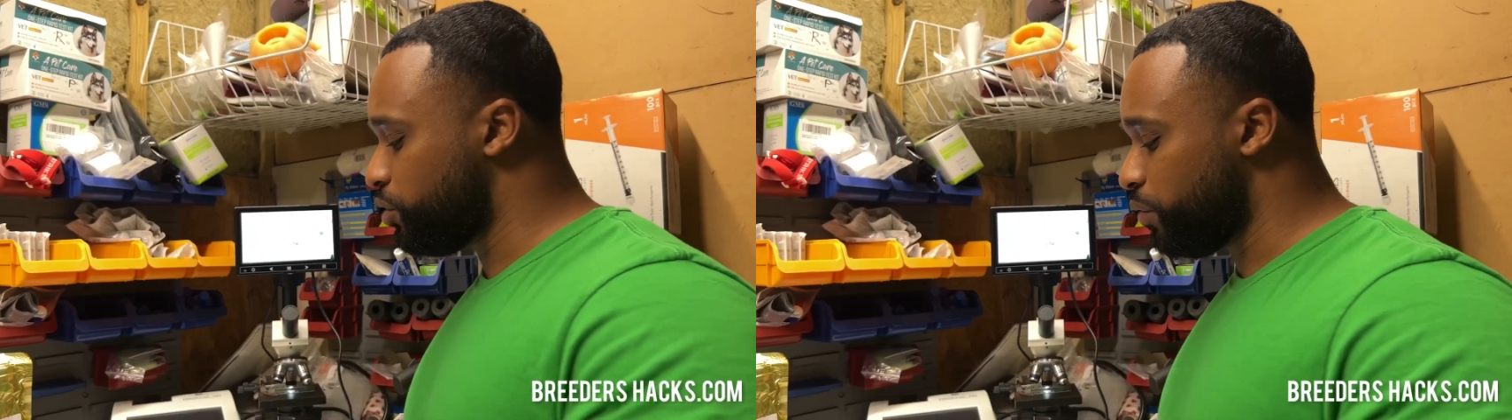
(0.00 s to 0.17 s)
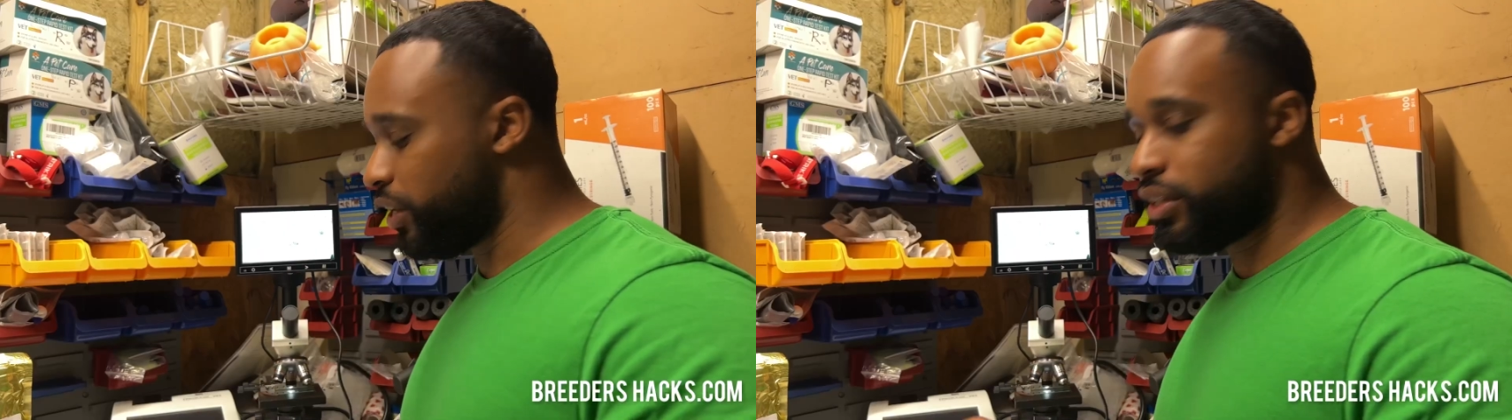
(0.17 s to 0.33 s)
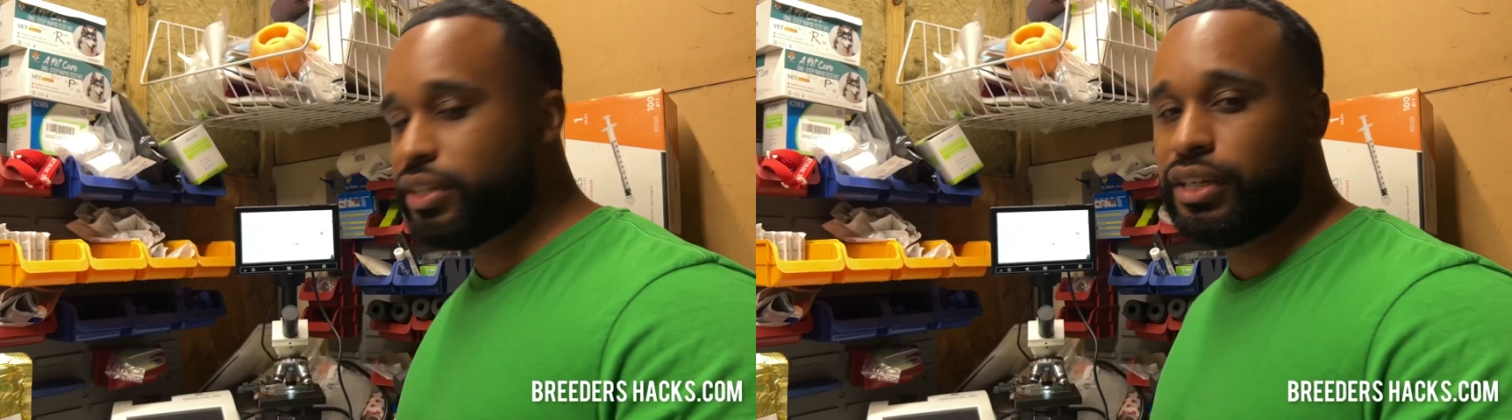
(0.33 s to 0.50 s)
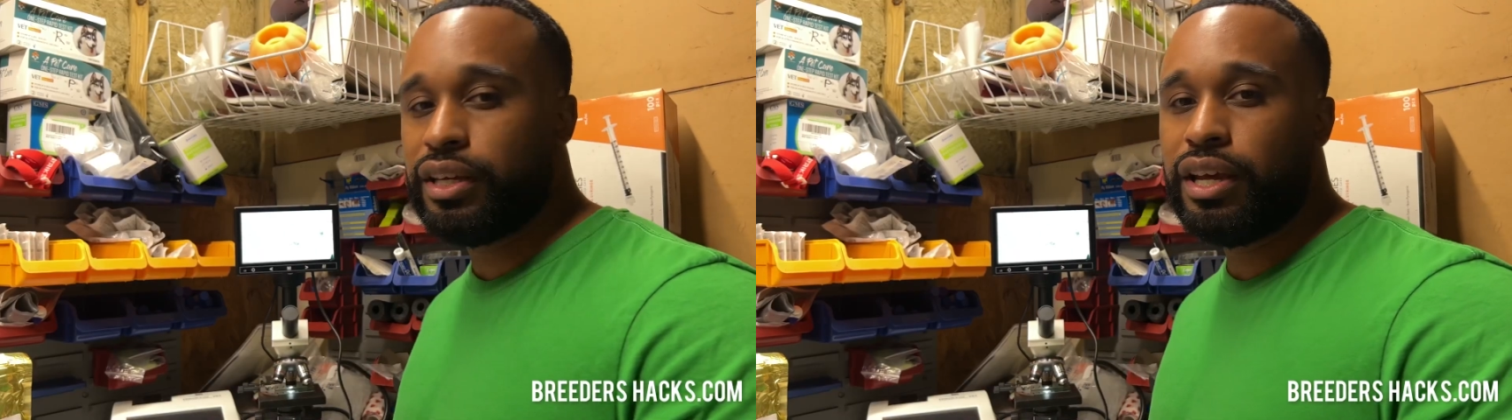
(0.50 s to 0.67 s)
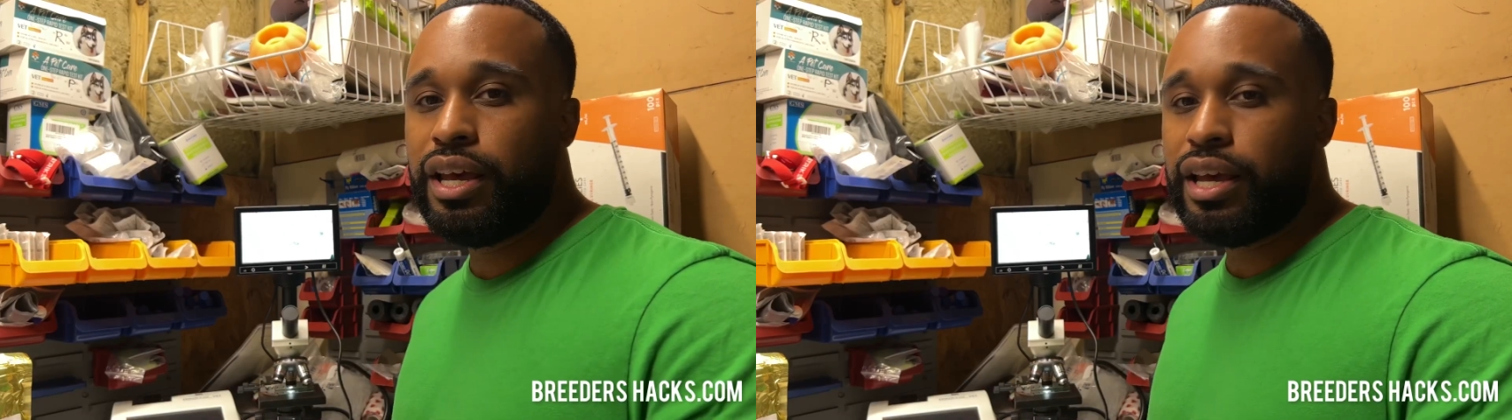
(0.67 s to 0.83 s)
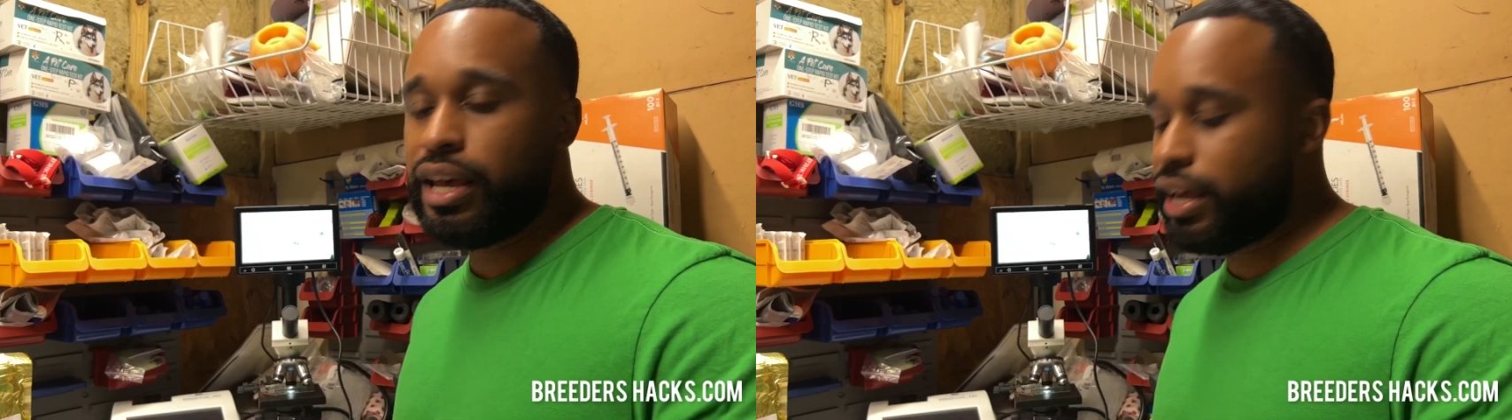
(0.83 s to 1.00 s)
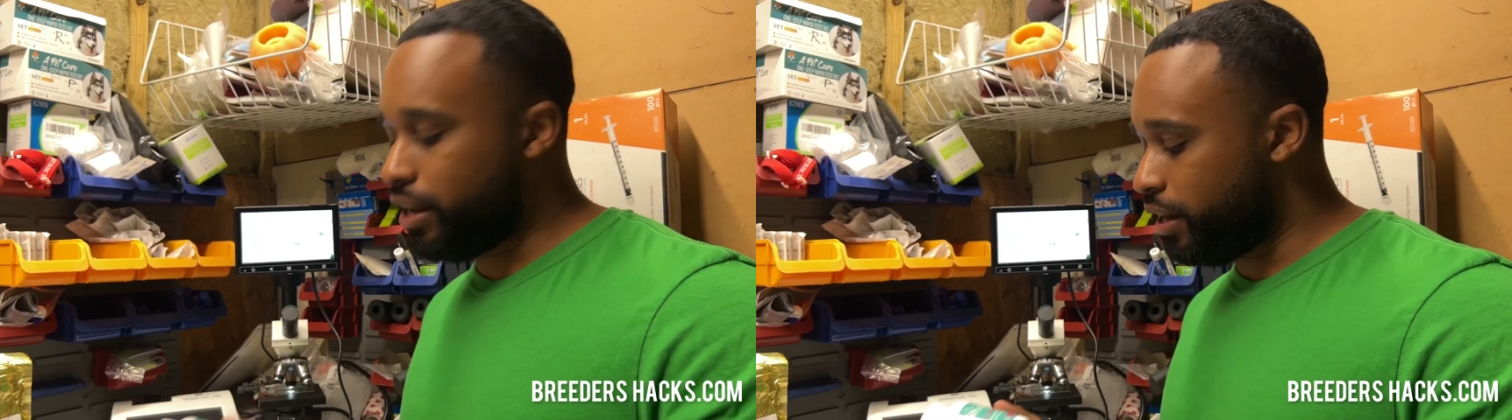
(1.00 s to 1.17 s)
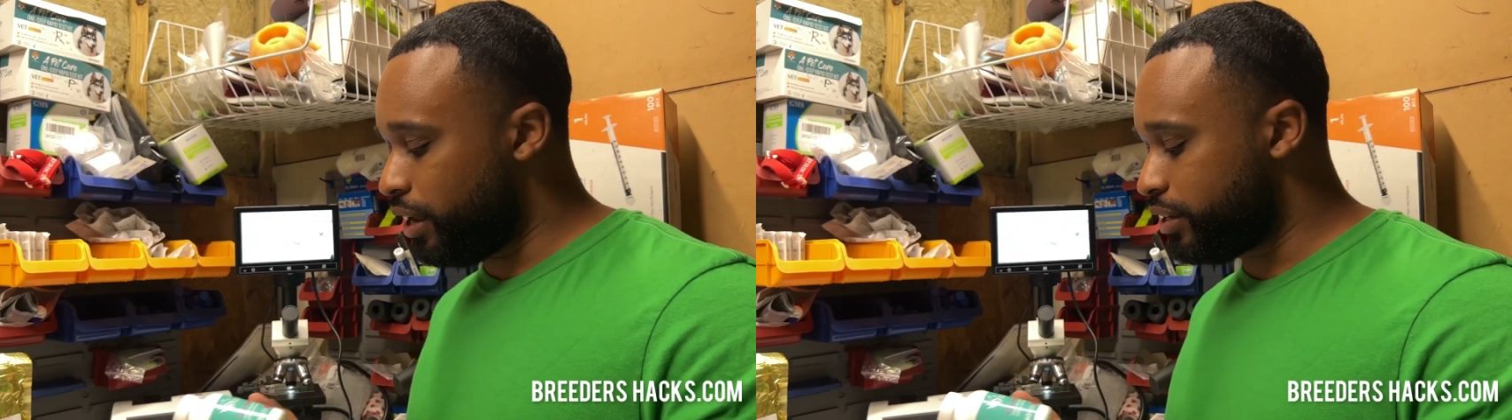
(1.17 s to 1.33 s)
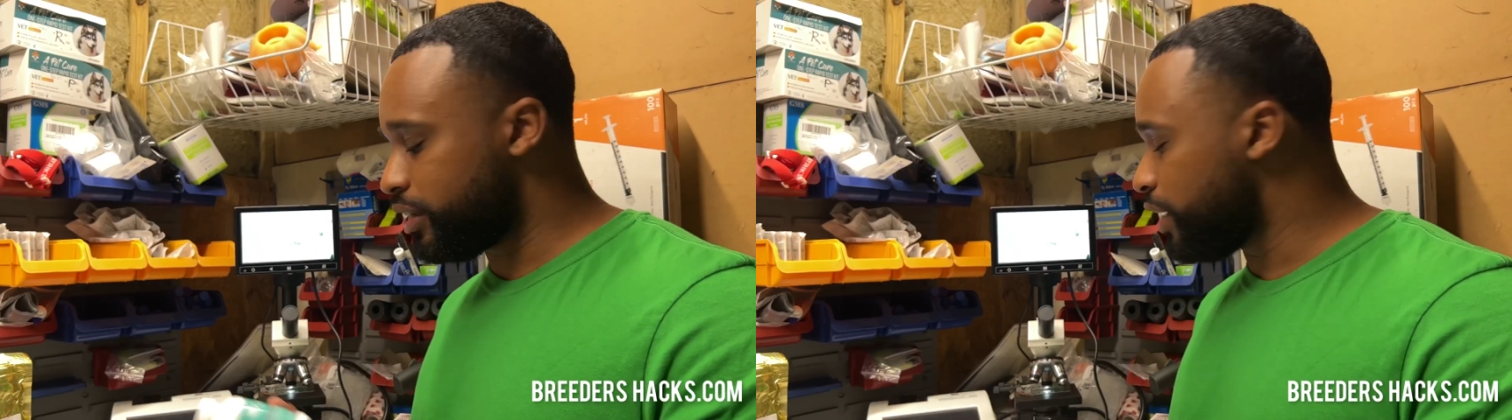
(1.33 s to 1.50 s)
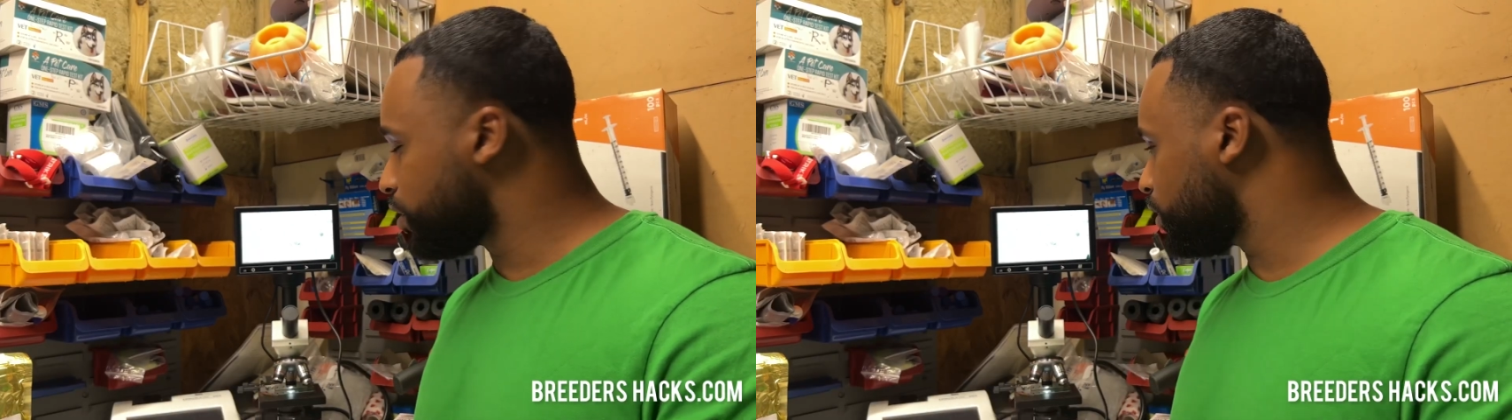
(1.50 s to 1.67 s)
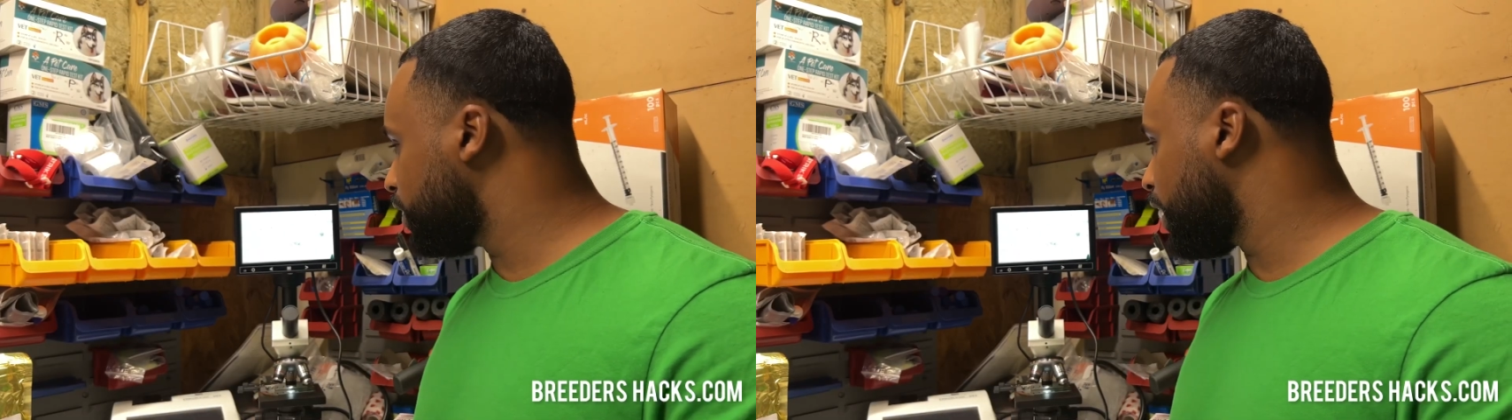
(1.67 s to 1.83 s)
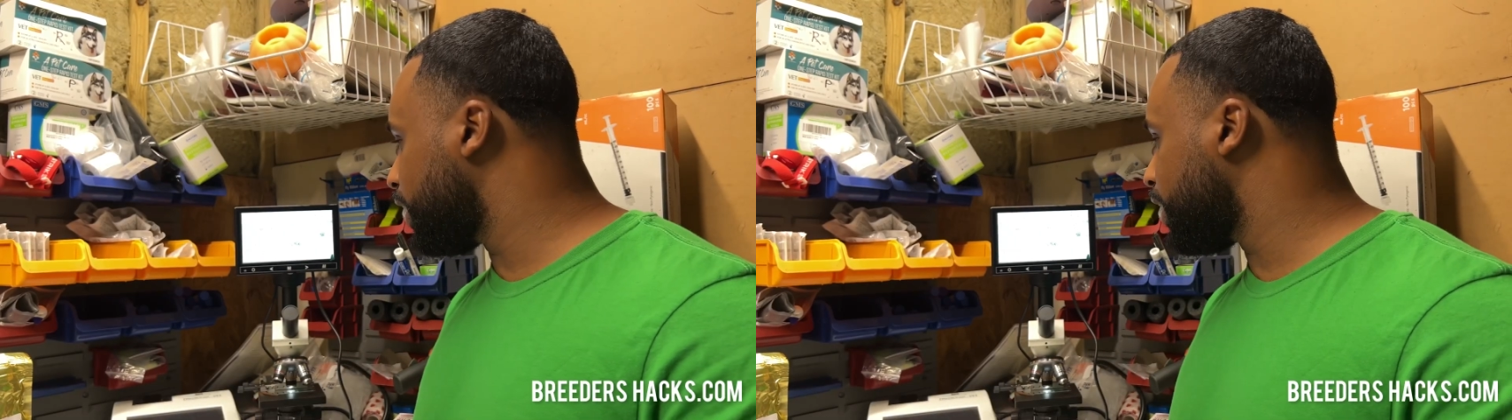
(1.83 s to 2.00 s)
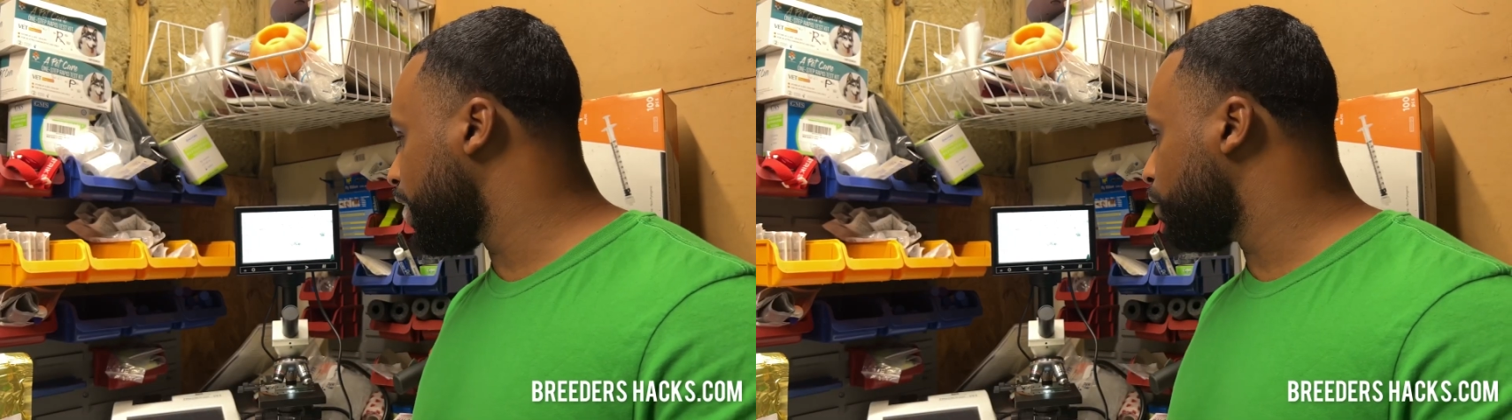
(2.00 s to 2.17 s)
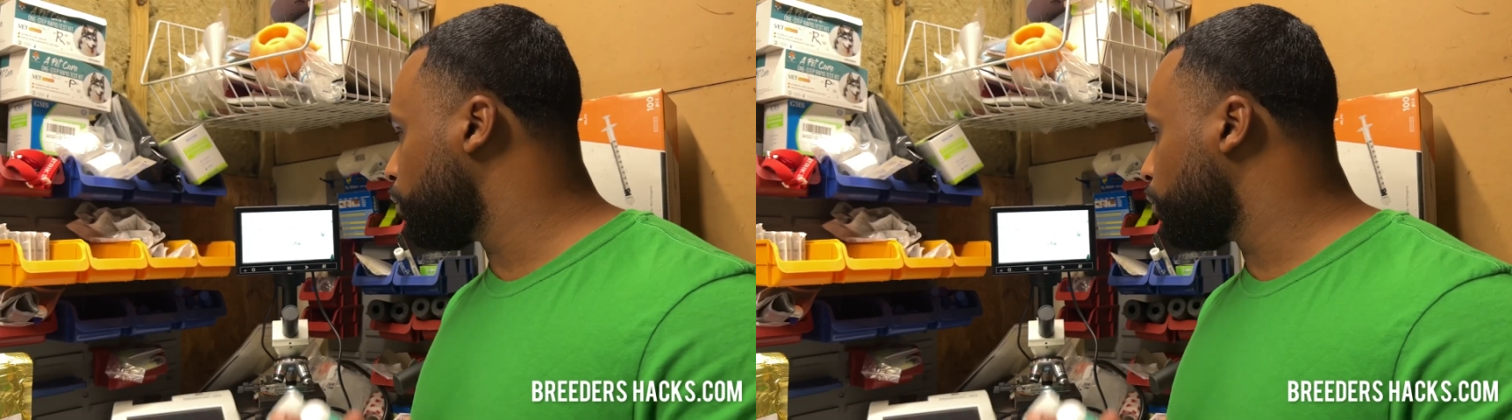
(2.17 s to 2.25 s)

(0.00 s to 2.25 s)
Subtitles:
you want to see, and essentially, yet again,